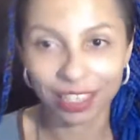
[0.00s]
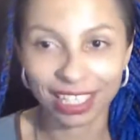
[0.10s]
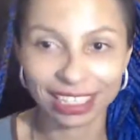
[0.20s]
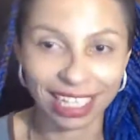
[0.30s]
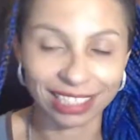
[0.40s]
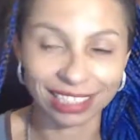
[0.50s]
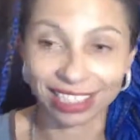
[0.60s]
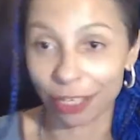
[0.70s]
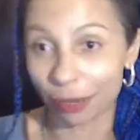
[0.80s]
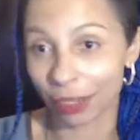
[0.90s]
Because
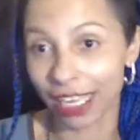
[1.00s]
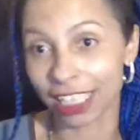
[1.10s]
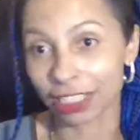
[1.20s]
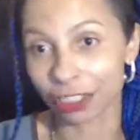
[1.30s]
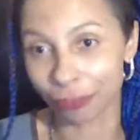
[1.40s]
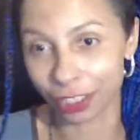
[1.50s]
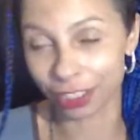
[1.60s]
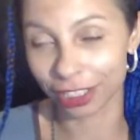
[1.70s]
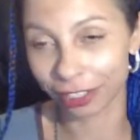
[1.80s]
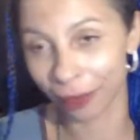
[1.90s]
I don't want to
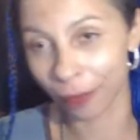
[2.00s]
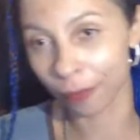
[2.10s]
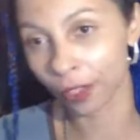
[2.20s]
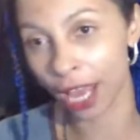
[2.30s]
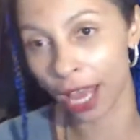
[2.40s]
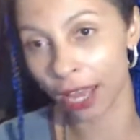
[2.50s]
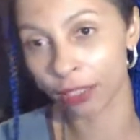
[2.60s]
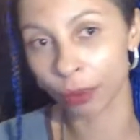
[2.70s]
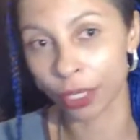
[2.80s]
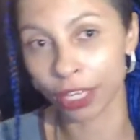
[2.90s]
extrovert, you know.
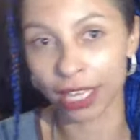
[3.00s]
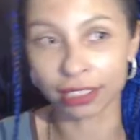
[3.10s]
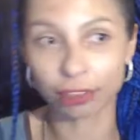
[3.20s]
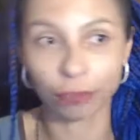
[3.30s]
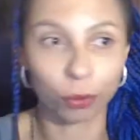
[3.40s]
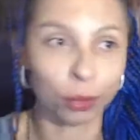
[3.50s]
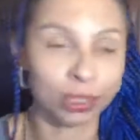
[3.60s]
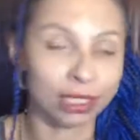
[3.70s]
And whereas for